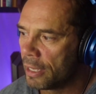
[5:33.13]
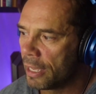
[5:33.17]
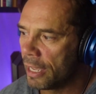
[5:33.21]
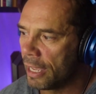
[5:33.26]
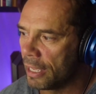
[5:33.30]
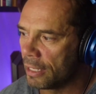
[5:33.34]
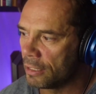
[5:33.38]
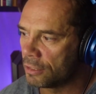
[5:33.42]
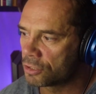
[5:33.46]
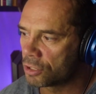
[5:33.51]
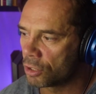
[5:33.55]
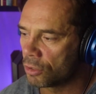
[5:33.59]

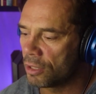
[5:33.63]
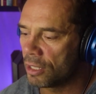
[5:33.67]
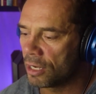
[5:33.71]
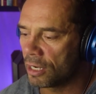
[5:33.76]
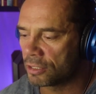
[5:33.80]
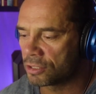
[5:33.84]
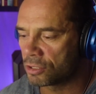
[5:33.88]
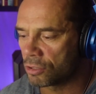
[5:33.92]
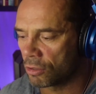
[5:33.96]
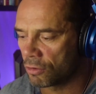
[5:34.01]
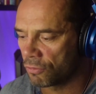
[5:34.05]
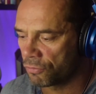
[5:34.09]
And so then
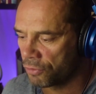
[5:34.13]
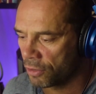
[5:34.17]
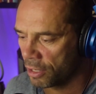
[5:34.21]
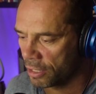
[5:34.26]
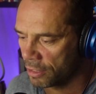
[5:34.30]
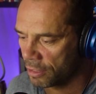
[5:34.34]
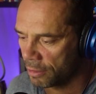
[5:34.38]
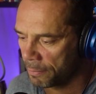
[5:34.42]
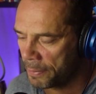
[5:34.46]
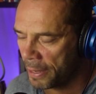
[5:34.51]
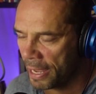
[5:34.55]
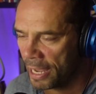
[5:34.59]
I started
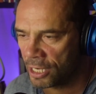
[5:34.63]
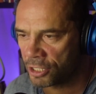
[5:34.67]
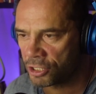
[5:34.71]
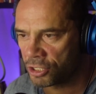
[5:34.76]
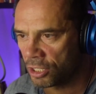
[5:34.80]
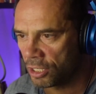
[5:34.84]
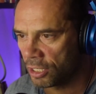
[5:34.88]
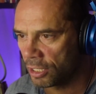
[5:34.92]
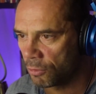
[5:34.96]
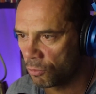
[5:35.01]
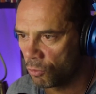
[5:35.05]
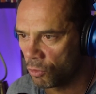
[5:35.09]
finding the
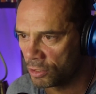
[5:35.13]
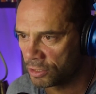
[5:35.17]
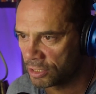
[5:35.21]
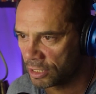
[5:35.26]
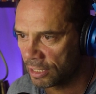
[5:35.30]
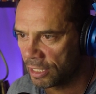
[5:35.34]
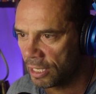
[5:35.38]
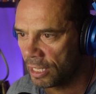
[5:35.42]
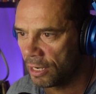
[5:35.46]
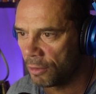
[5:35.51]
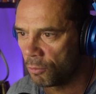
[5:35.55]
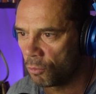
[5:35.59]
passion once
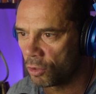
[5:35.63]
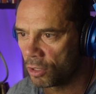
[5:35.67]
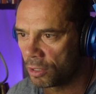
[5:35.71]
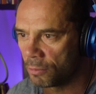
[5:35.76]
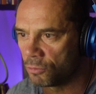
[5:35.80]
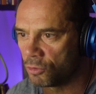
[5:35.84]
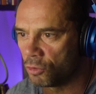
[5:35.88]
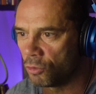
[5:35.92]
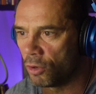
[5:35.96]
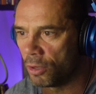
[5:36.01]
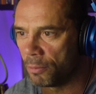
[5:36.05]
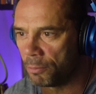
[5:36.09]
again in what
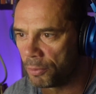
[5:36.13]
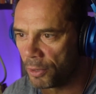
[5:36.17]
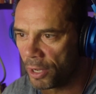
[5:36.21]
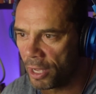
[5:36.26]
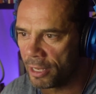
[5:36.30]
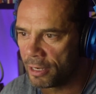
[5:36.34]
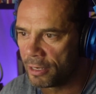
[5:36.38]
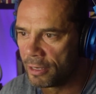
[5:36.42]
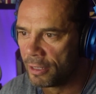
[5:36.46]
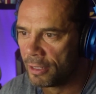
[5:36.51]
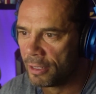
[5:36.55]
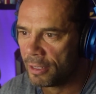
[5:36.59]
I'm doing.
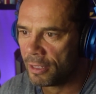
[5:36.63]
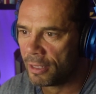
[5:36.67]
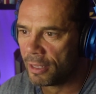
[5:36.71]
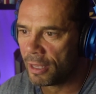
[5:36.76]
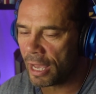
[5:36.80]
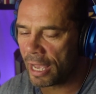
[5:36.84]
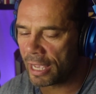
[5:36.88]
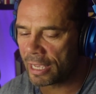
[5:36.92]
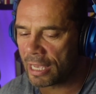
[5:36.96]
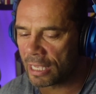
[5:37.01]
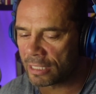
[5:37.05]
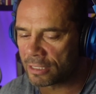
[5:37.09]
But
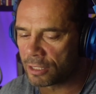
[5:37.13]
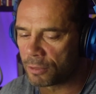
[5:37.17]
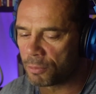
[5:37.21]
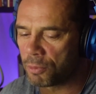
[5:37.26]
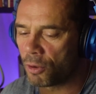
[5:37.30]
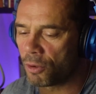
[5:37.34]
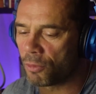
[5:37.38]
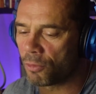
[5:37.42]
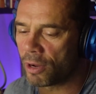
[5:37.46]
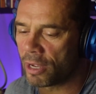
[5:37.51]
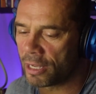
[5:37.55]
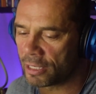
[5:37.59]
I got to the
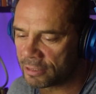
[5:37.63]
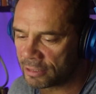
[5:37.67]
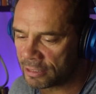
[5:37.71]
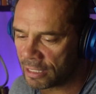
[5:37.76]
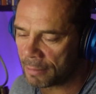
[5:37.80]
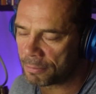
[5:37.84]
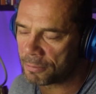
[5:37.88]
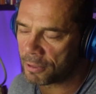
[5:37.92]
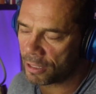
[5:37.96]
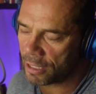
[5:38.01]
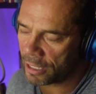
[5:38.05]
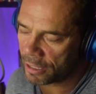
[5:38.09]
point where I
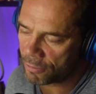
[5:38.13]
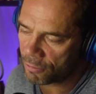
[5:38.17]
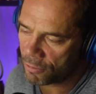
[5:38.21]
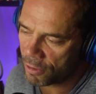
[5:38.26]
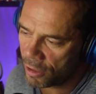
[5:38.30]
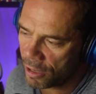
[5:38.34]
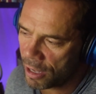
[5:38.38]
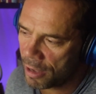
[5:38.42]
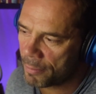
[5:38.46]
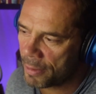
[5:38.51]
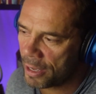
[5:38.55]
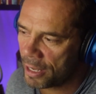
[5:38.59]
accepted, like,
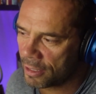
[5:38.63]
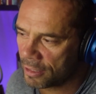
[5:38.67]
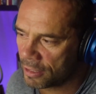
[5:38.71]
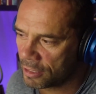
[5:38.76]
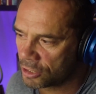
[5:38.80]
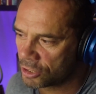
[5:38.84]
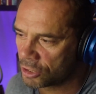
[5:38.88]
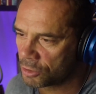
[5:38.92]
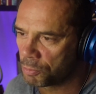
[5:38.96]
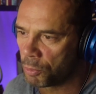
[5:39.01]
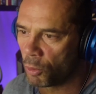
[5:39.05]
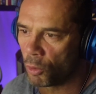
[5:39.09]
well, I'm out of
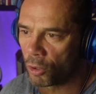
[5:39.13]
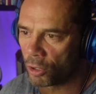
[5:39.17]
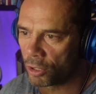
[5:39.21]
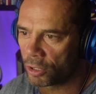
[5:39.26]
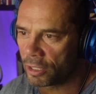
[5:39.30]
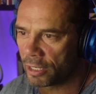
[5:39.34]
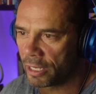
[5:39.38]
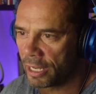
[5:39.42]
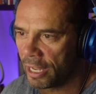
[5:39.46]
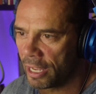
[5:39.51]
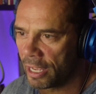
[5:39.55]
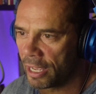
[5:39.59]
the
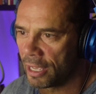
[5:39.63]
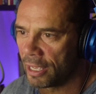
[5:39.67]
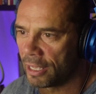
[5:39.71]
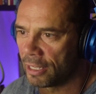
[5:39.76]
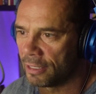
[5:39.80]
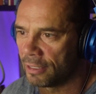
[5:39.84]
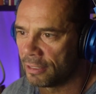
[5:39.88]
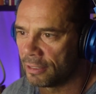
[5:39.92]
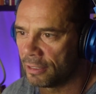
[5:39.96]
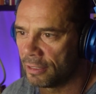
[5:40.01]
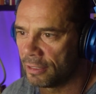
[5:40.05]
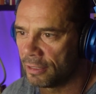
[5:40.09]
sport,
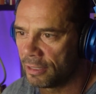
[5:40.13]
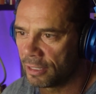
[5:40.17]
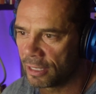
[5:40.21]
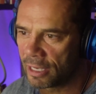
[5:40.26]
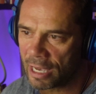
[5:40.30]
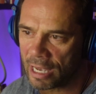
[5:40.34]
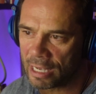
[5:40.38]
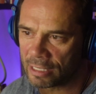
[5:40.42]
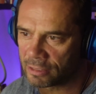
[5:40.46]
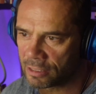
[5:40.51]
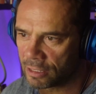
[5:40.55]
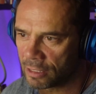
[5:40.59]
and the
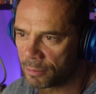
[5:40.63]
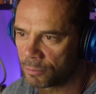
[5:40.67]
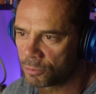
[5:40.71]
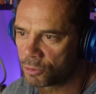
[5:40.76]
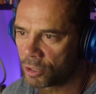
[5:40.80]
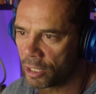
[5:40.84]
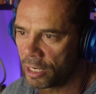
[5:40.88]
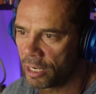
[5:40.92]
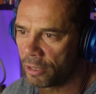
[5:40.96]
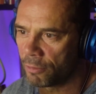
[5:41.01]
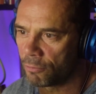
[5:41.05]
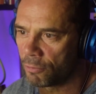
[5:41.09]
guys that I'm
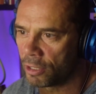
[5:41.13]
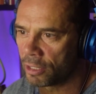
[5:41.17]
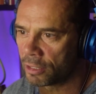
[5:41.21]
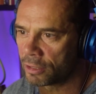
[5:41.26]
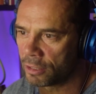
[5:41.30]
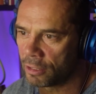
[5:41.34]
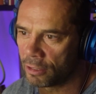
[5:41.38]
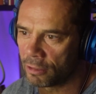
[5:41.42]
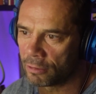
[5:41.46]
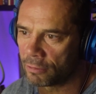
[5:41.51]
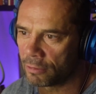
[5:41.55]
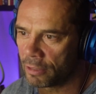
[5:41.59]
training
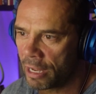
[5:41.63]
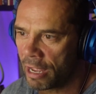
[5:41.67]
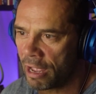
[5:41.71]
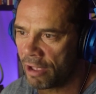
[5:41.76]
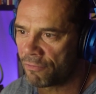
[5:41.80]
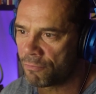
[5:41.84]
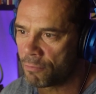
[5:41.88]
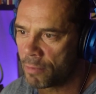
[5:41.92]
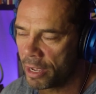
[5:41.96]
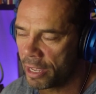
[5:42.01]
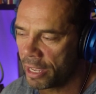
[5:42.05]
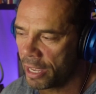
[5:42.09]
with, they're
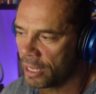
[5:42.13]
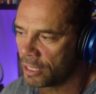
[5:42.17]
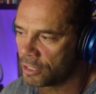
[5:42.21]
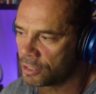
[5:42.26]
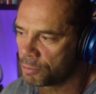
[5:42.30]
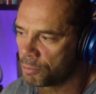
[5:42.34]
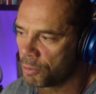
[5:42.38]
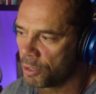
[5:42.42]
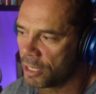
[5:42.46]
half my age.